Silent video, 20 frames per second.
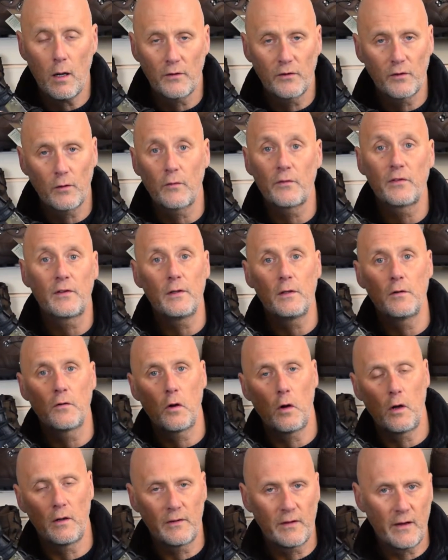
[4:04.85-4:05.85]
So obviously you've
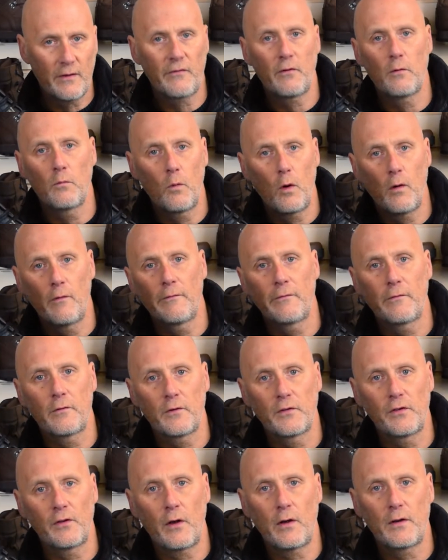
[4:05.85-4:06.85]
got a different one for a
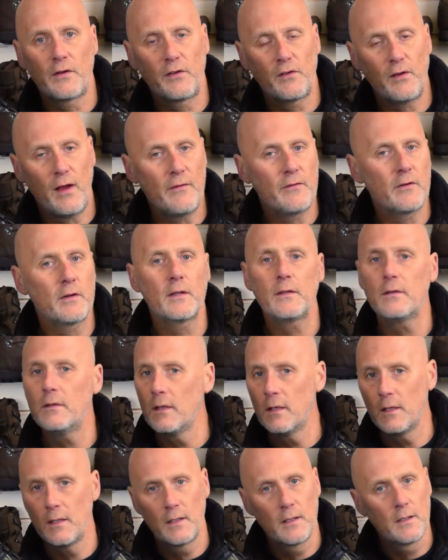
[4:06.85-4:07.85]
size 7
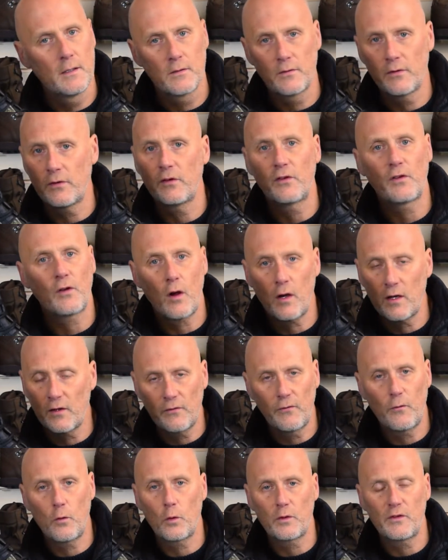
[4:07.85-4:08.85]
to size
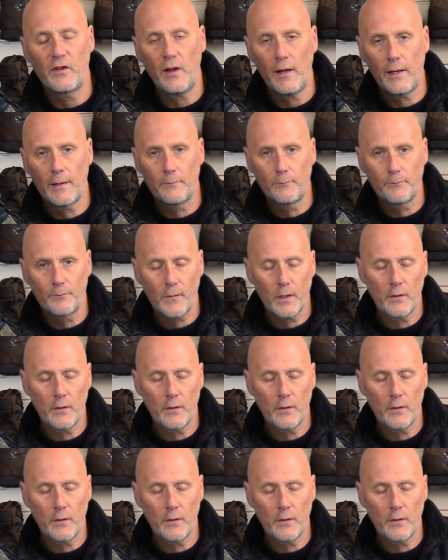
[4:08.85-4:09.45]
14.